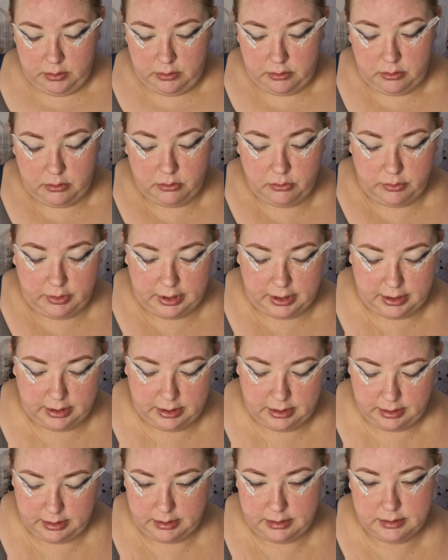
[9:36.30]
okay,
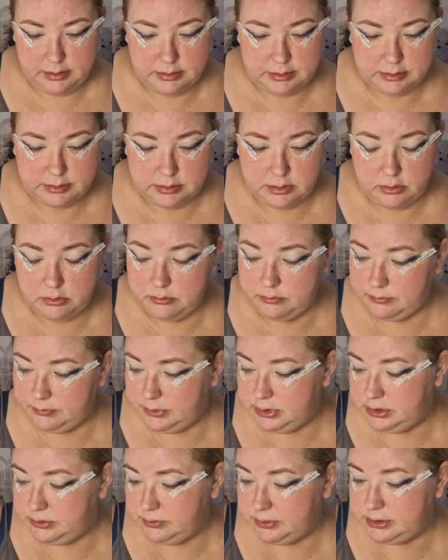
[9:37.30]
so
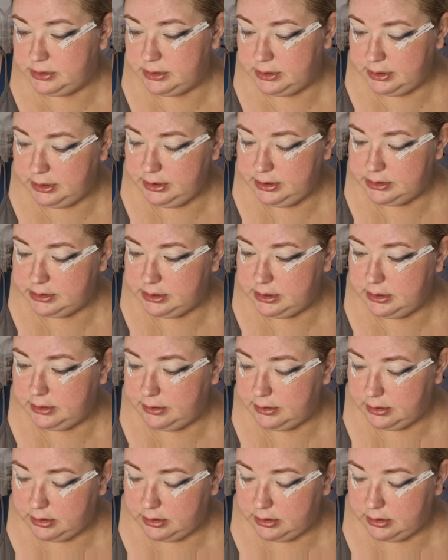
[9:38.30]
this was the easy